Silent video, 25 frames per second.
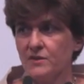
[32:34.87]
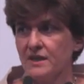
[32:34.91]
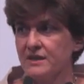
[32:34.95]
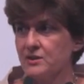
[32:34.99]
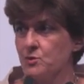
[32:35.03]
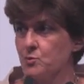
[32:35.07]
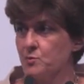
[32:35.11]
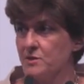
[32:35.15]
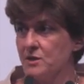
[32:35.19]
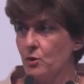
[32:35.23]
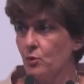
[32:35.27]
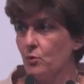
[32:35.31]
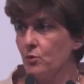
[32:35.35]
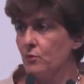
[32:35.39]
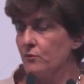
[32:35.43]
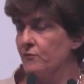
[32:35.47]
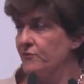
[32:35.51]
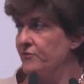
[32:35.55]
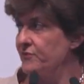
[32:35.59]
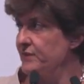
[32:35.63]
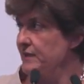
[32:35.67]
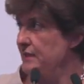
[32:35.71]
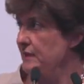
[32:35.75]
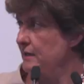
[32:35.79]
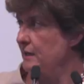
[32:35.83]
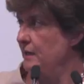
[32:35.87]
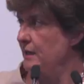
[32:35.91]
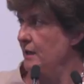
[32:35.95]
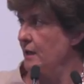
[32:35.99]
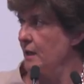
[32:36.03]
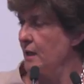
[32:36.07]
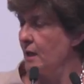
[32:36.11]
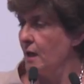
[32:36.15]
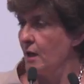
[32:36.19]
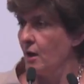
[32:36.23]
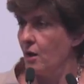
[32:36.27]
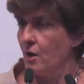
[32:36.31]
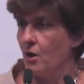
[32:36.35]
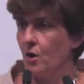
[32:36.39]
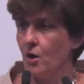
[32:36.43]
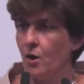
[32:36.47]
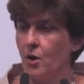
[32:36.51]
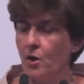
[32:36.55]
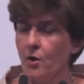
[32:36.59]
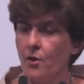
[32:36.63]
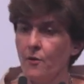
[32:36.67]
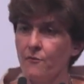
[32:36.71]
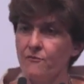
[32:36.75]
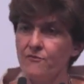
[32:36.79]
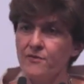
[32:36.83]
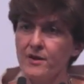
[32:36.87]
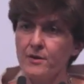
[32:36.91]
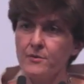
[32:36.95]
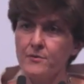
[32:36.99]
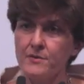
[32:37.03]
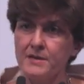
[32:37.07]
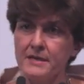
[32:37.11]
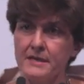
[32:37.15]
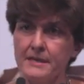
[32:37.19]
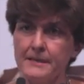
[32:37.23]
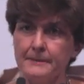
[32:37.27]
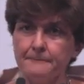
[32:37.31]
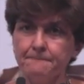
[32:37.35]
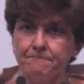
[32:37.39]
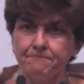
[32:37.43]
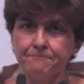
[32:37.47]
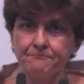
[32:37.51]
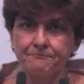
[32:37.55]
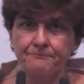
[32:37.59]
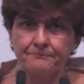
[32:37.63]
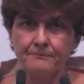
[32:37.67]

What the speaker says: that we all feel we